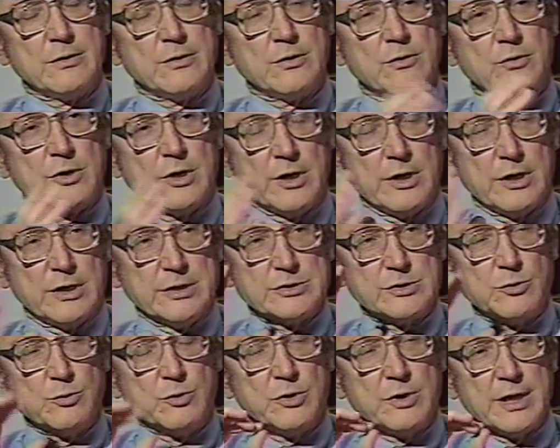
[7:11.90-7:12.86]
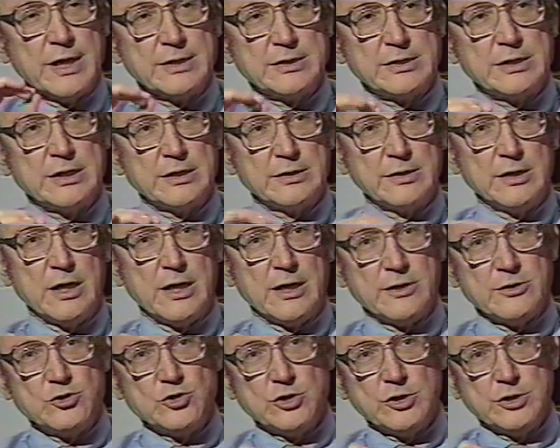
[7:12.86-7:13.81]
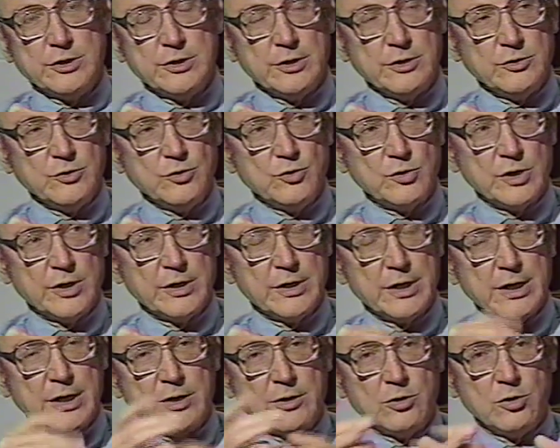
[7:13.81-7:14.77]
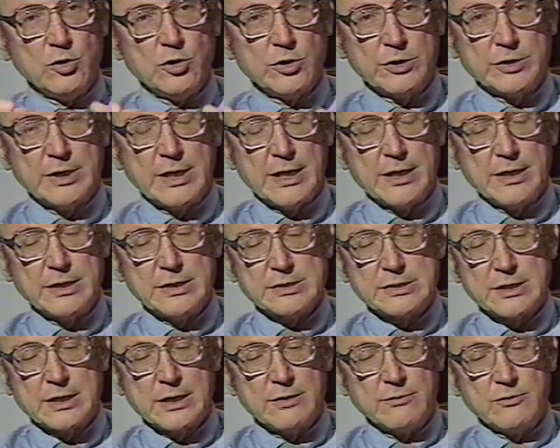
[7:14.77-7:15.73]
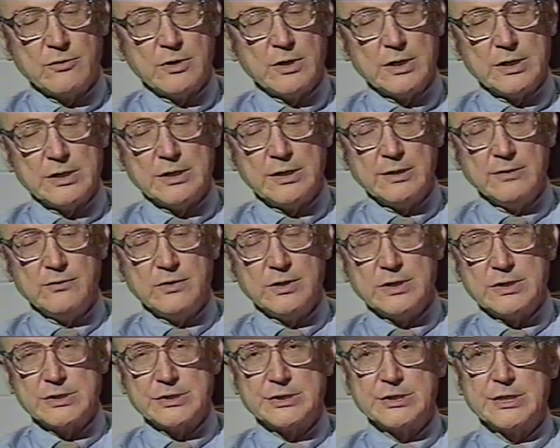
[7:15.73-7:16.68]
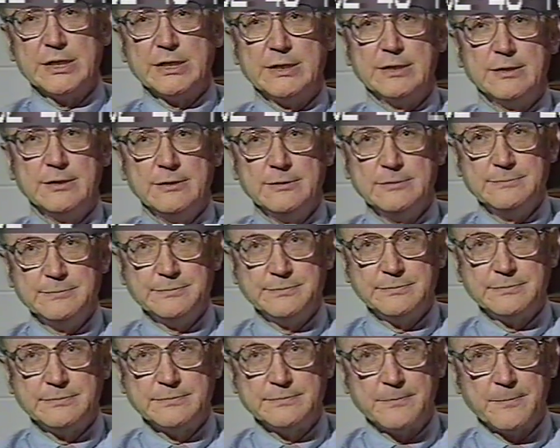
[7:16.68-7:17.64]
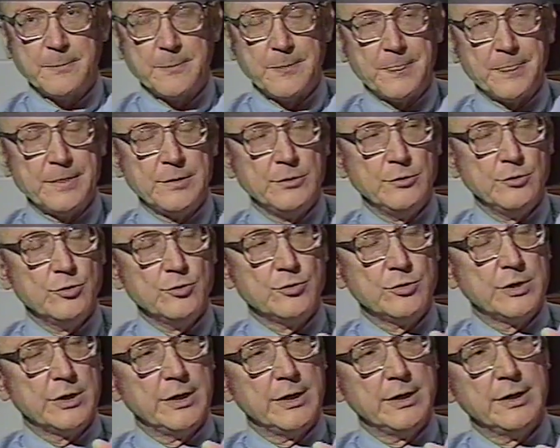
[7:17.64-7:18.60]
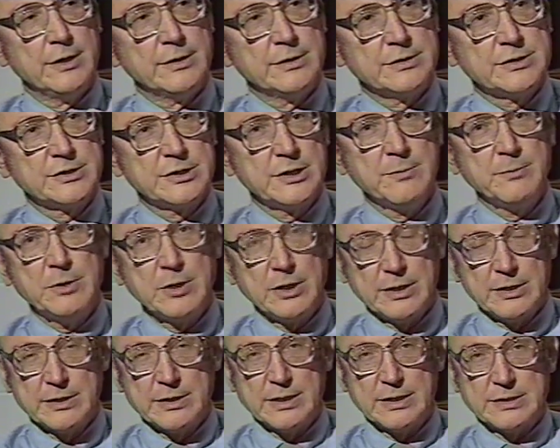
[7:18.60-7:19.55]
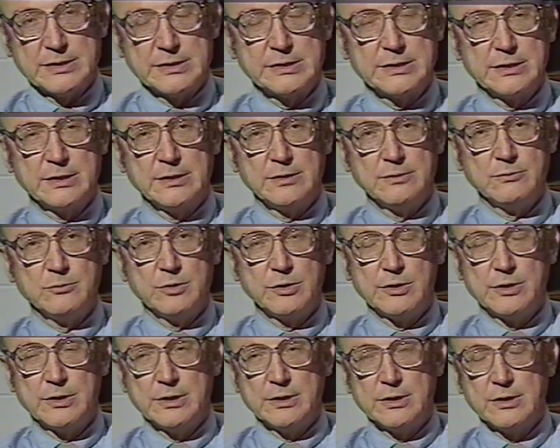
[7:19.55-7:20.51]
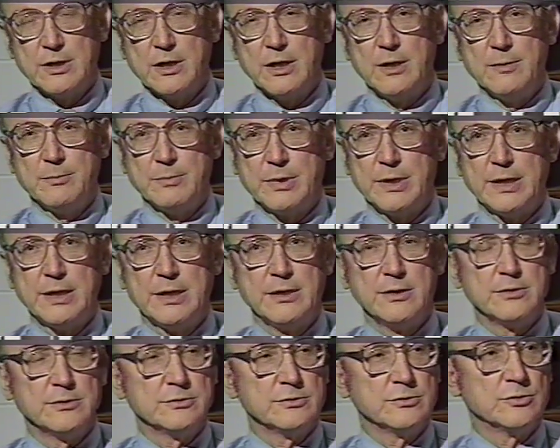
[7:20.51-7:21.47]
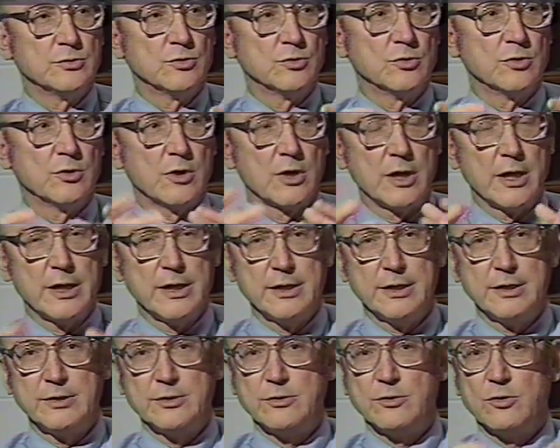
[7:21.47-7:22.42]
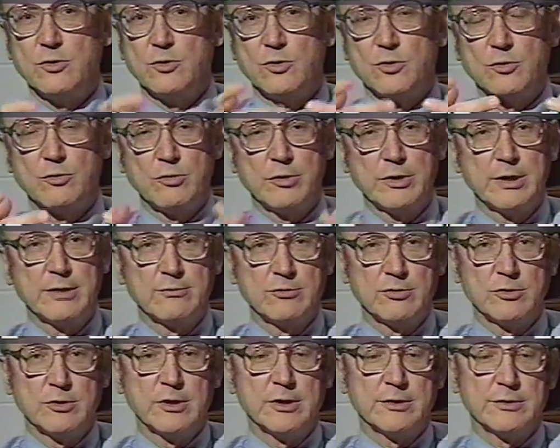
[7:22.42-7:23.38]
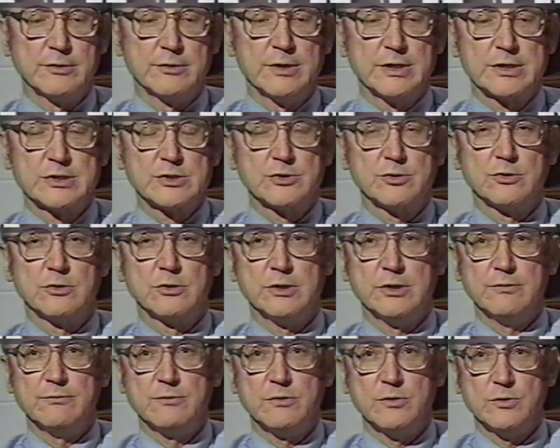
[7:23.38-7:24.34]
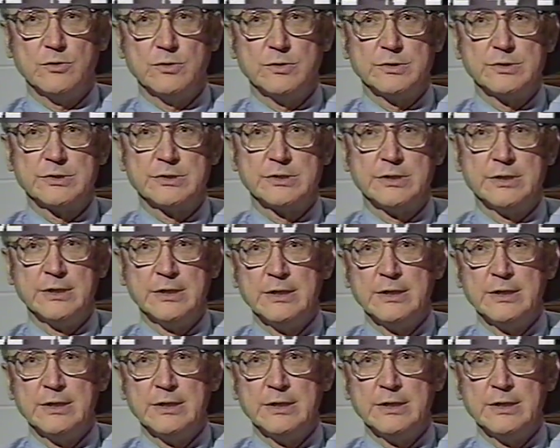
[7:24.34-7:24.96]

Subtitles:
Okay, so with that technology, you can now look down inside of a living cell. You can stimulate that cell with a compound or light or whatever other external influence